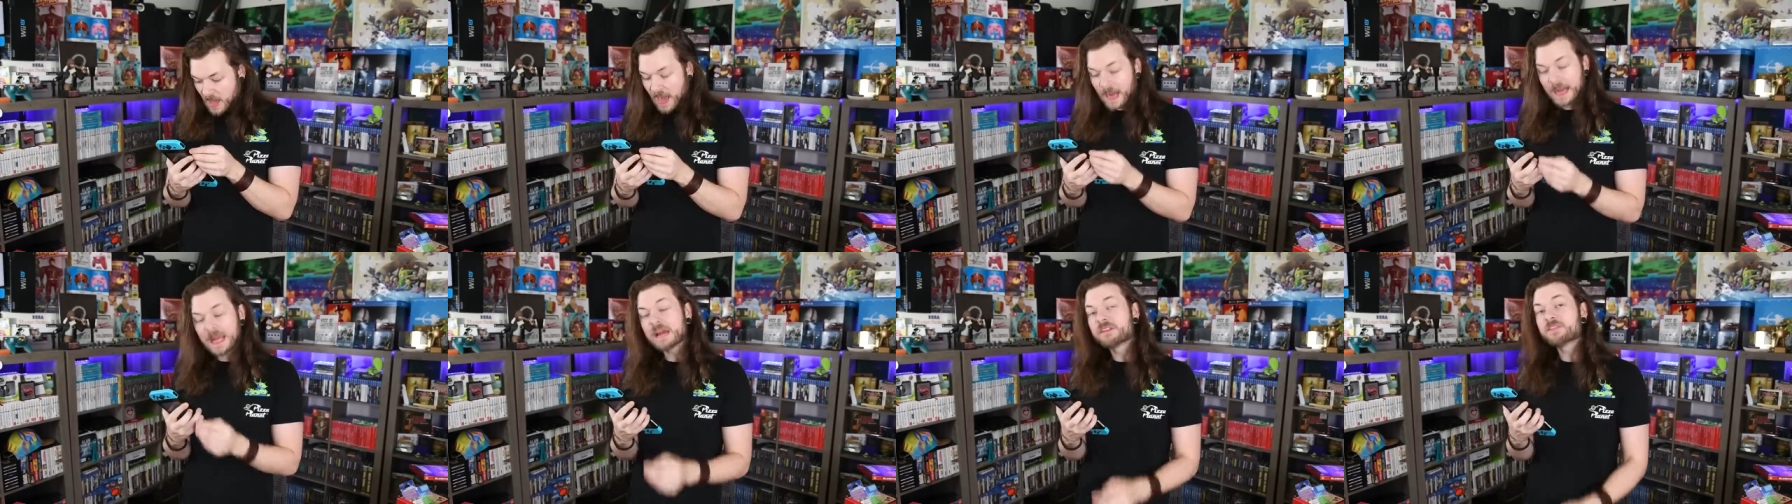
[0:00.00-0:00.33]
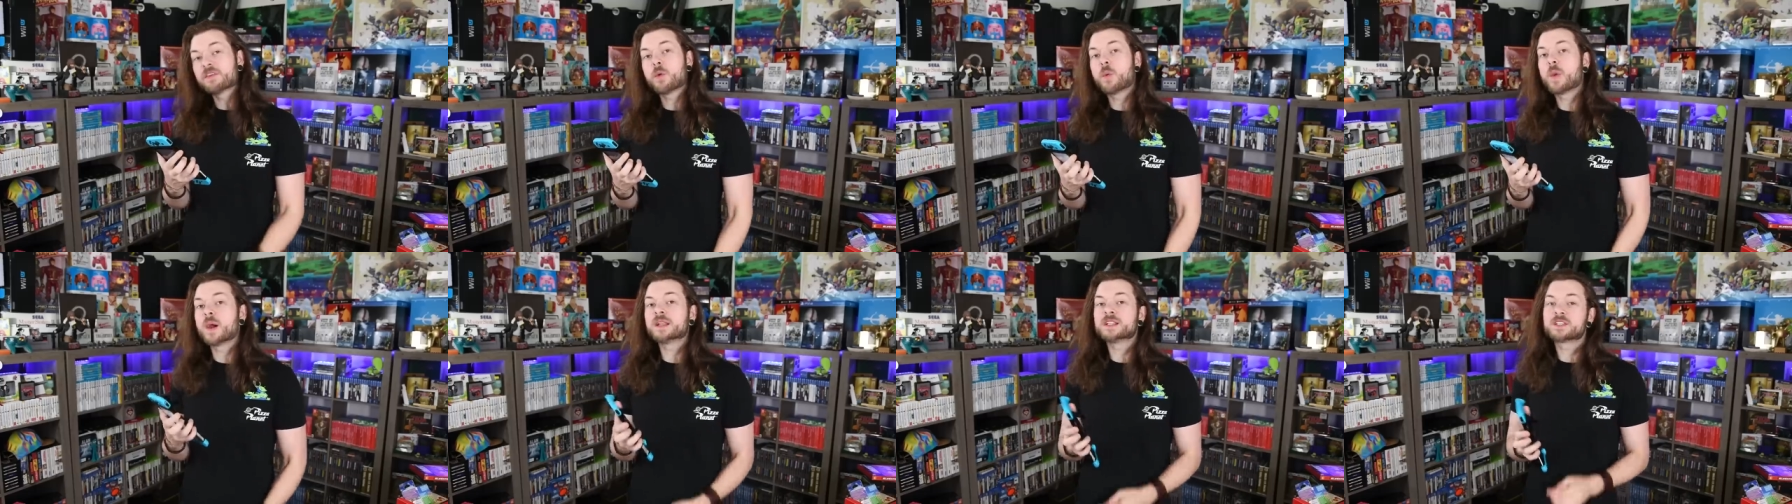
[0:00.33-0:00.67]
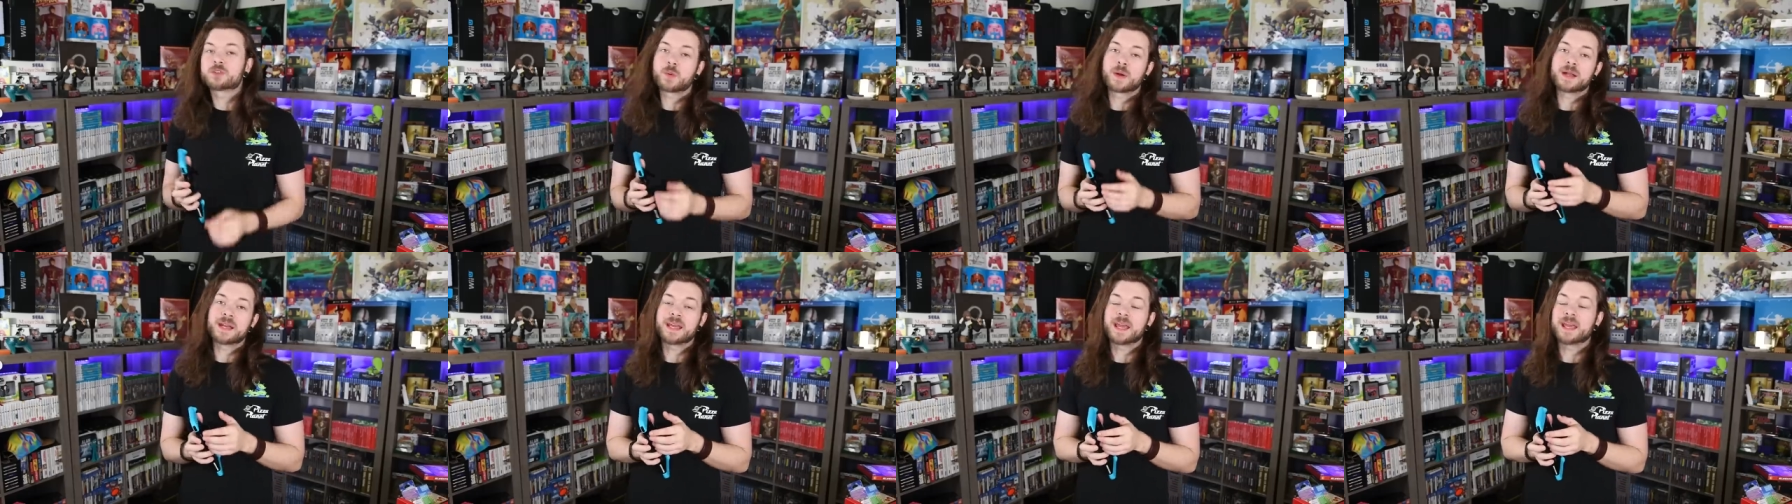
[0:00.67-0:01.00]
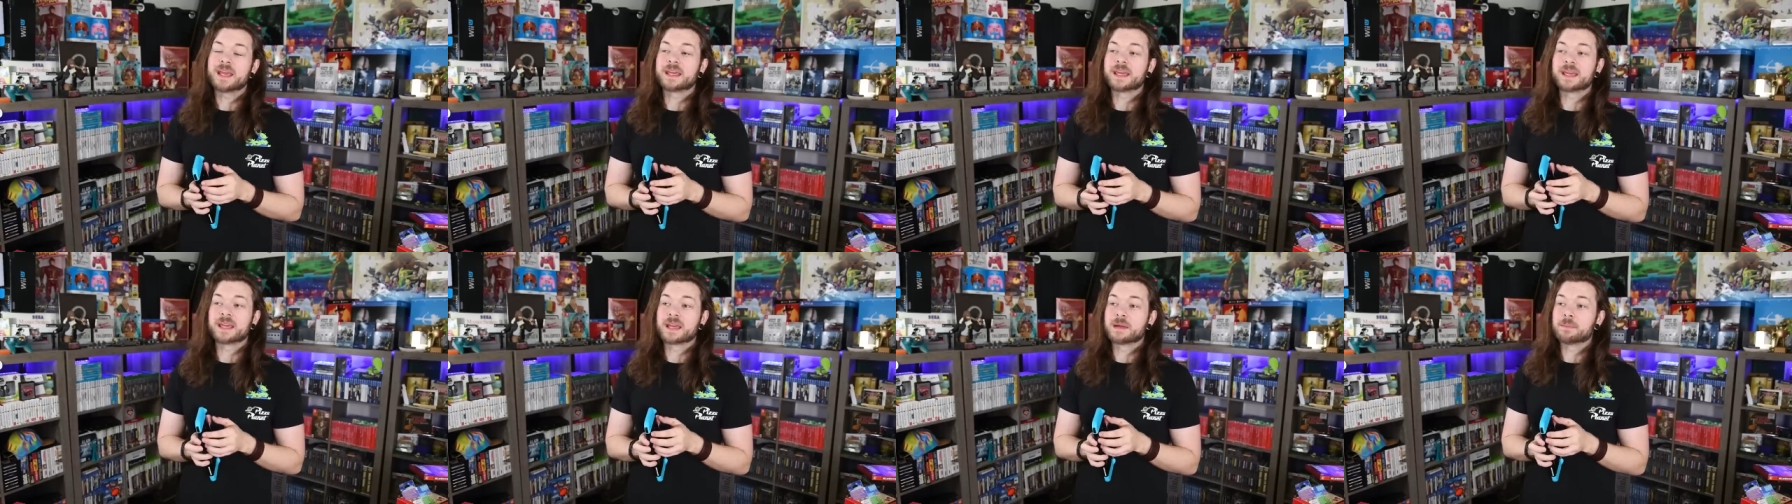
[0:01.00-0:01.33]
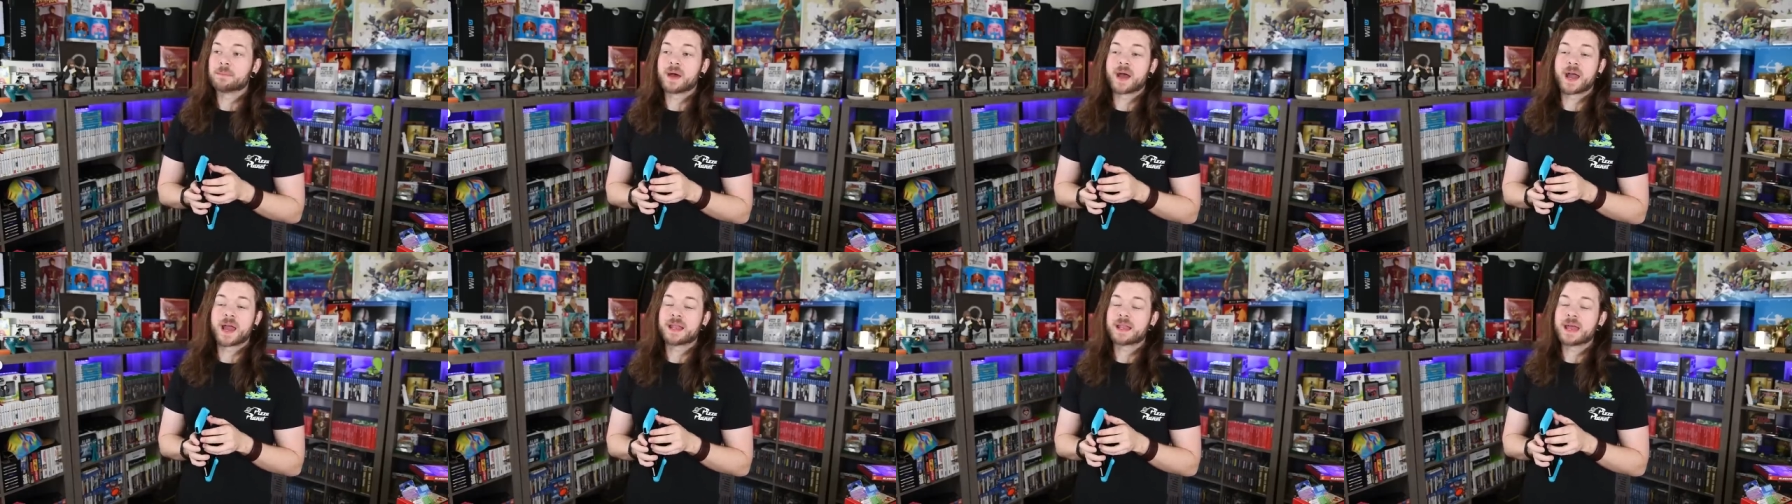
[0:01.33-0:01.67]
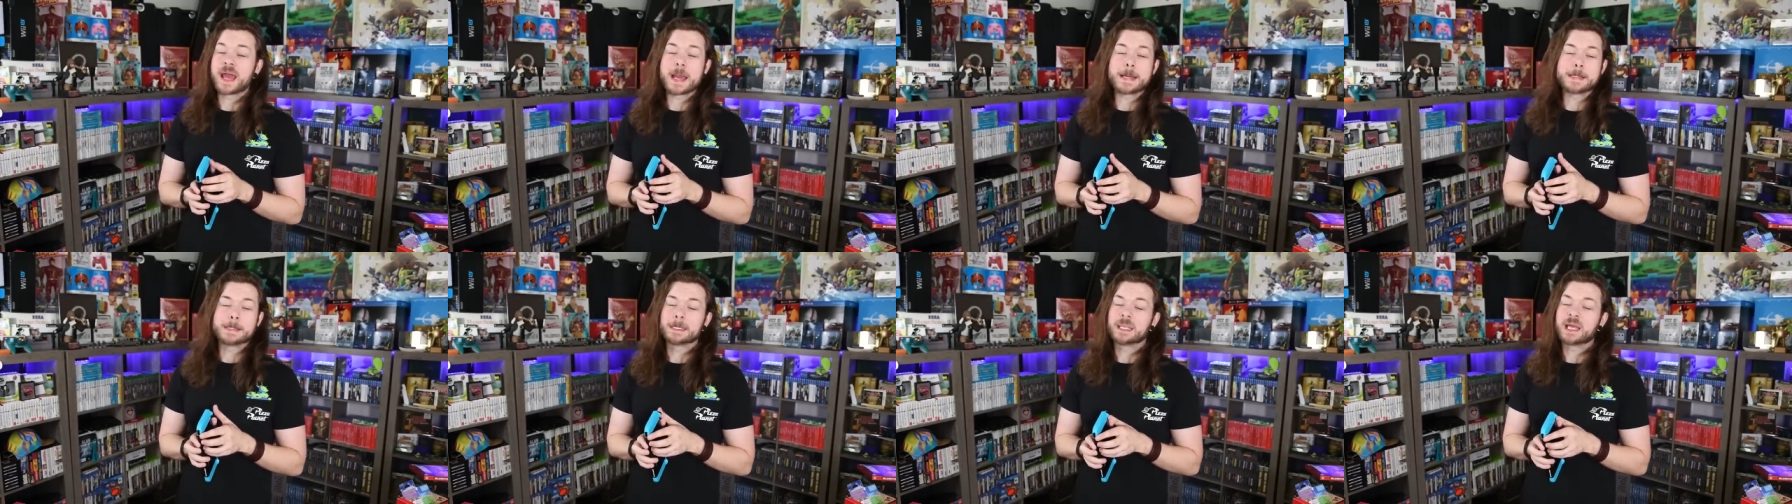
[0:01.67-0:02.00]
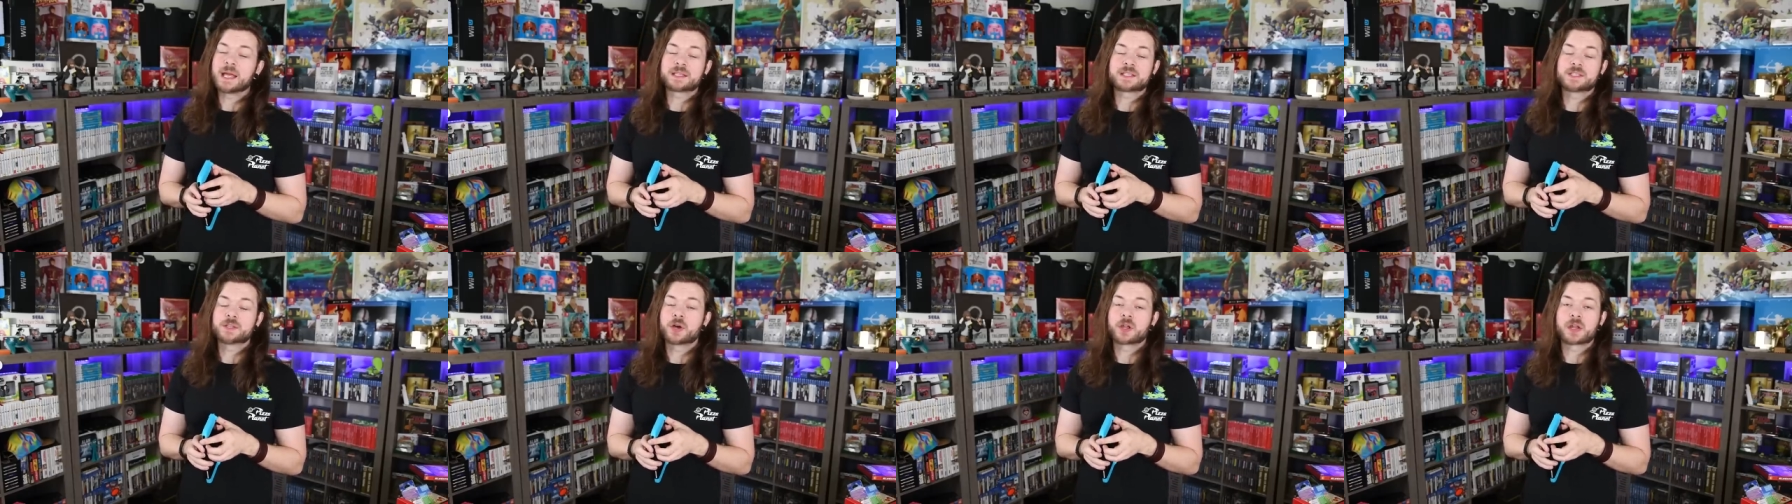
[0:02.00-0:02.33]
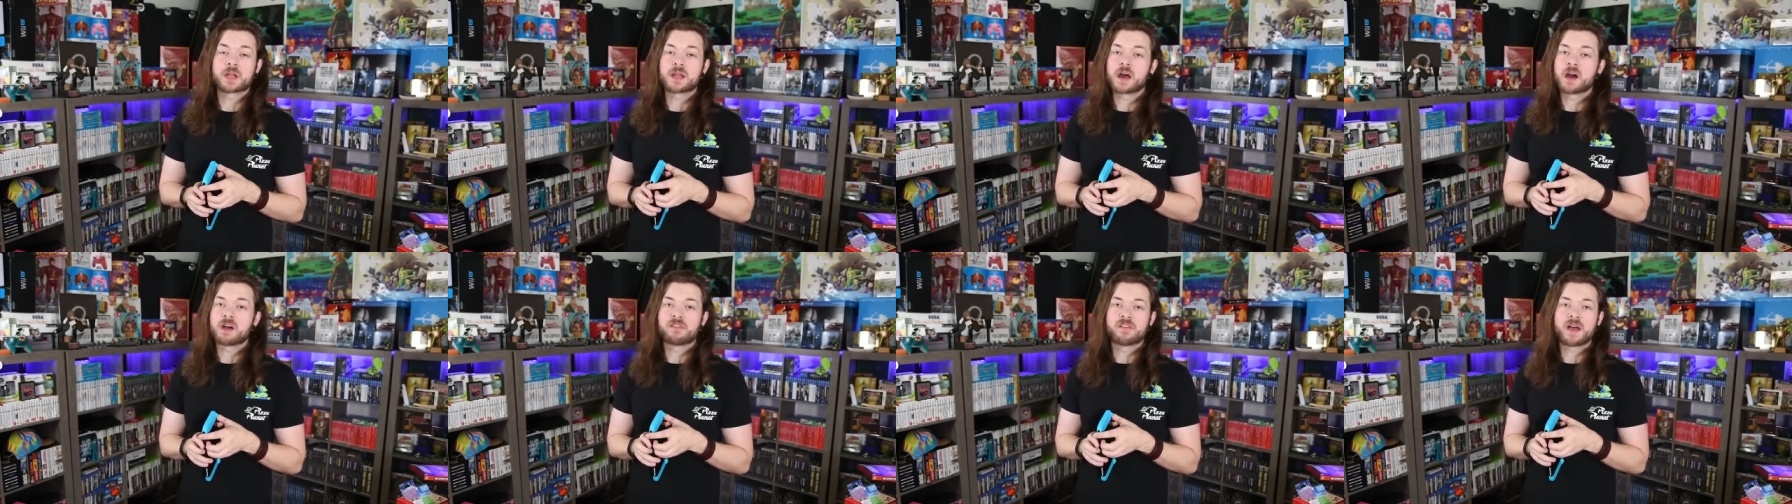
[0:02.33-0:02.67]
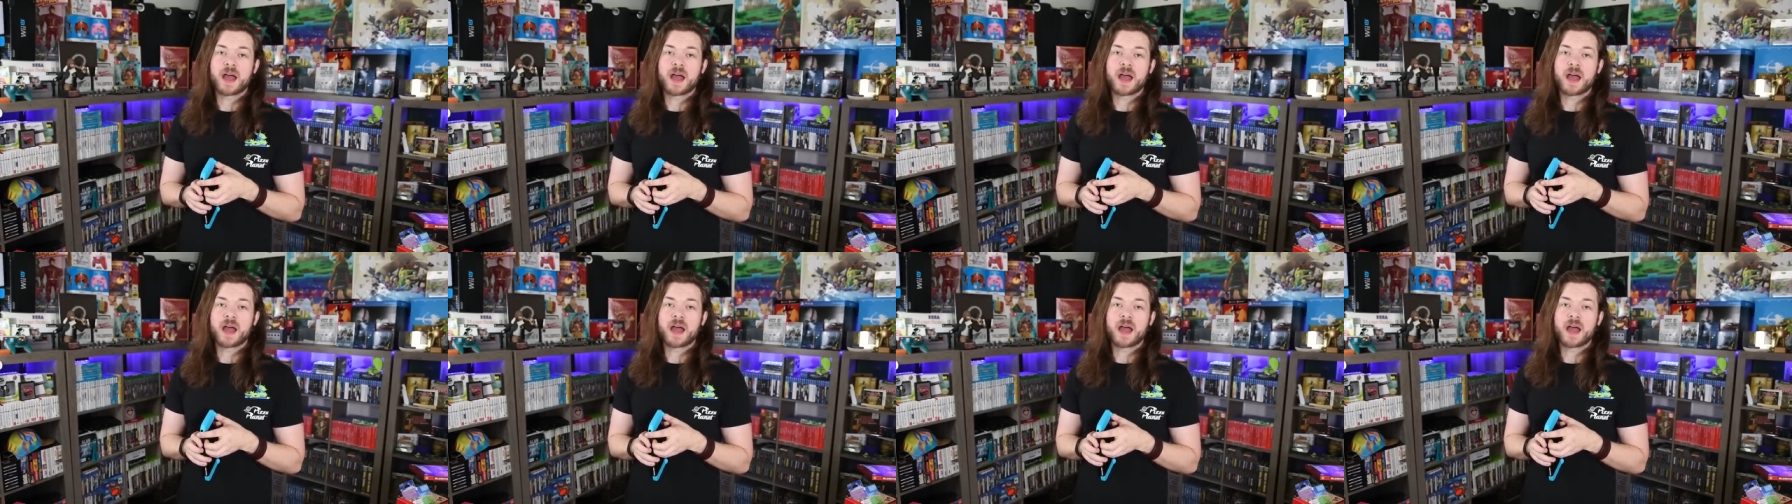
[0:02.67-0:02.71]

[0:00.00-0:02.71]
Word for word: I have a one twenty-eight gig in mine, and that's not enough.